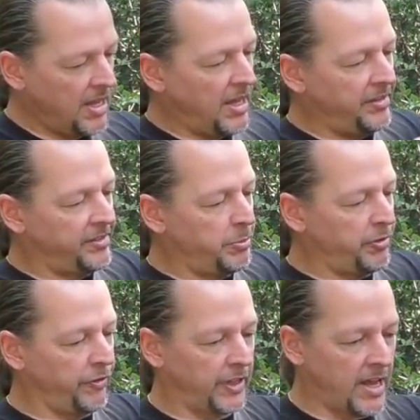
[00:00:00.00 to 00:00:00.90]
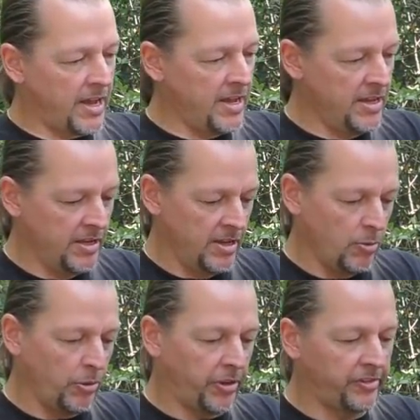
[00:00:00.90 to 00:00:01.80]
a zipped fly
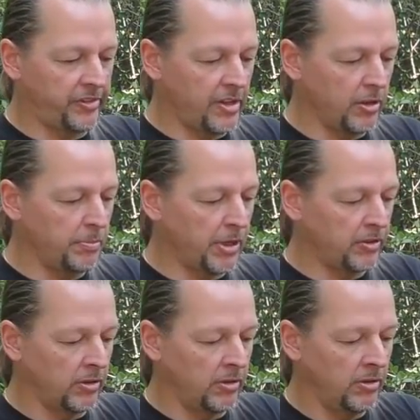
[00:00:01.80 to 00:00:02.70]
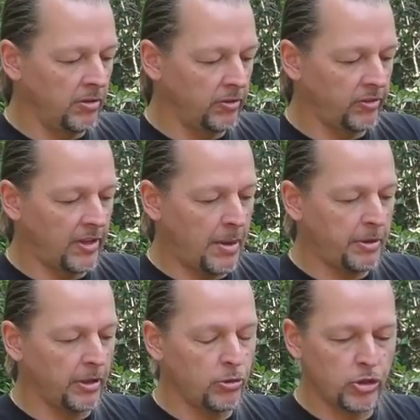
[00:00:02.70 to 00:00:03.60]
with a single button snap
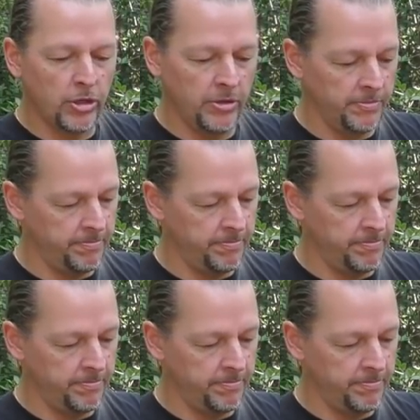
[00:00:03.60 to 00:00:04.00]
closure,